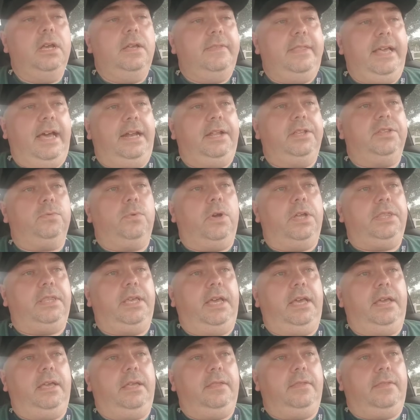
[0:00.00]
That is what
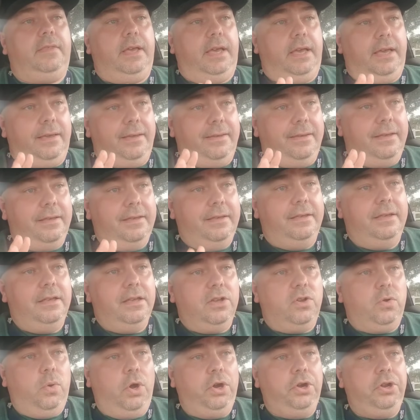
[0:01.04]
they
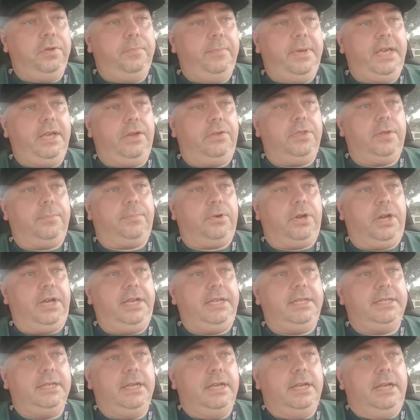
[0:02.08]
quoted me on the
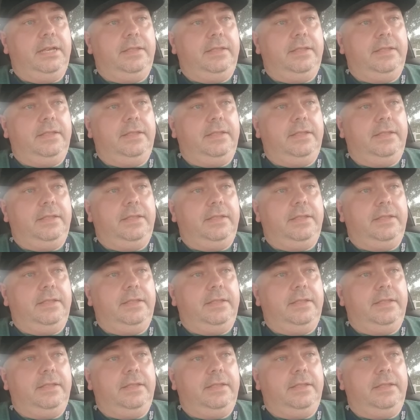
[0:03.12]
price.